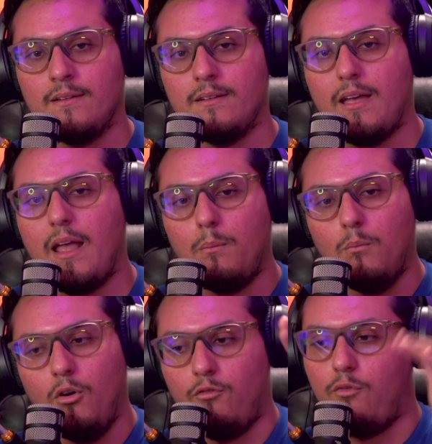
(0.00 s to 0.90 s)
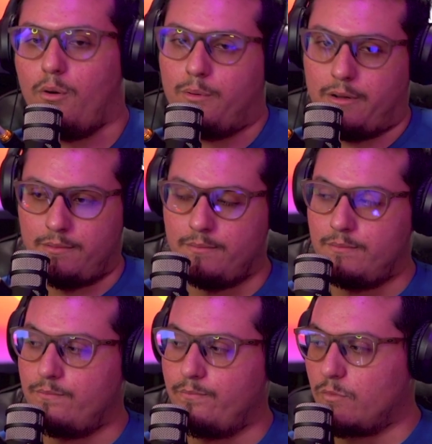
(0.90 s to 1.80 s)
and move forward.
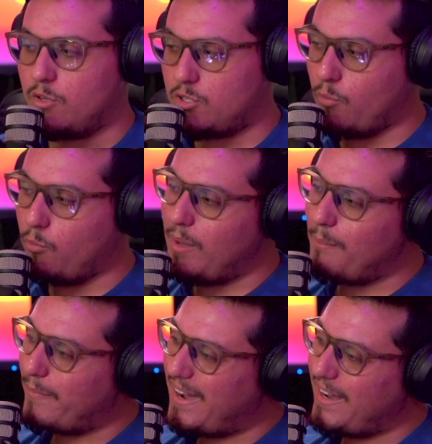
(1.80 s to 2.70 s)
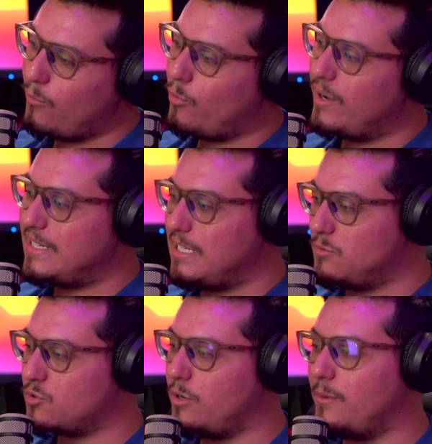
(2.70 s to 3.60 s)
So we might want to keep
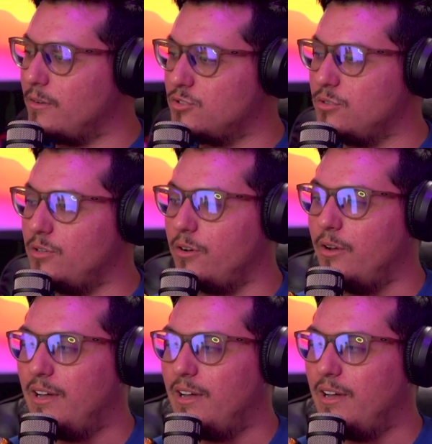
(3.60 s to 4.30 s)
Troy Brown Jr.